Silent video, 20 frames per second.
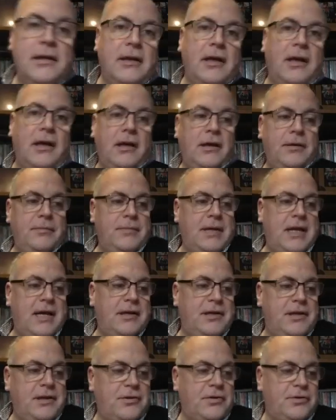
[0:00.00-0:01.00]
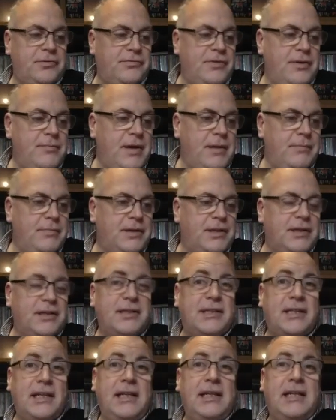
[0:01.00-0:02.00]
Now you've got to remember that
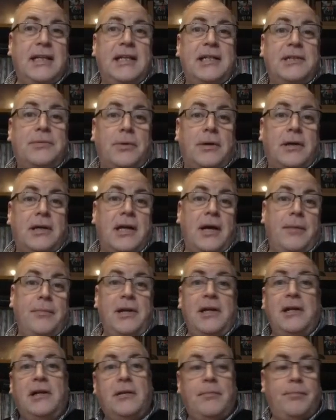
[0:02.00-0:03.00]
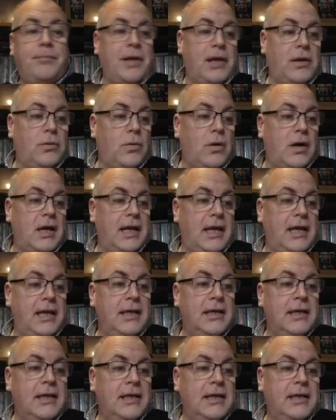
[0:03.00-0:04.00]
CDs were coming in a big
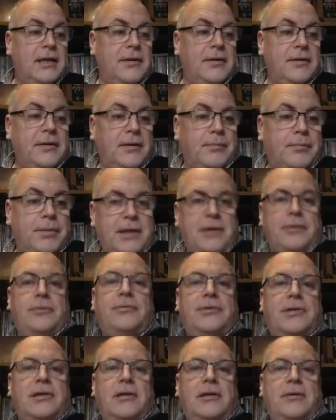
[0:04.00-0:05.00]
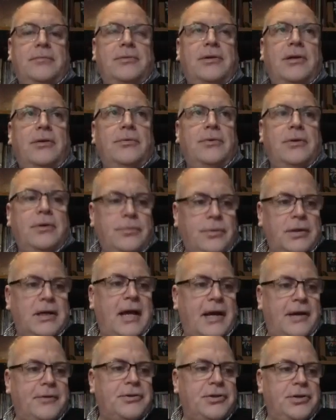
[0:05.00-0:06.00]
way. The Beatles were
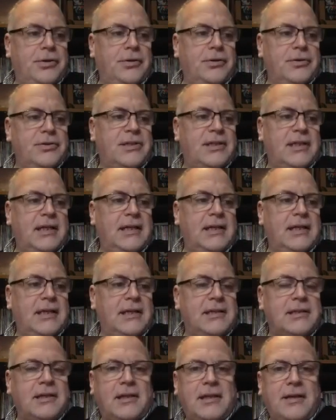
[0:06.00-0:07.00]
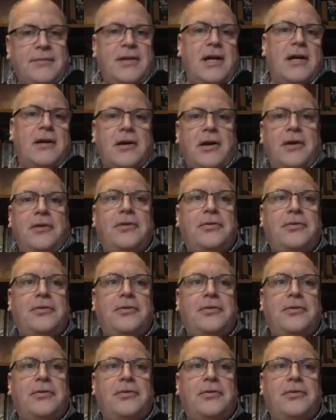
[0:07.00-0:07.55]
now issued on CD, so they're now going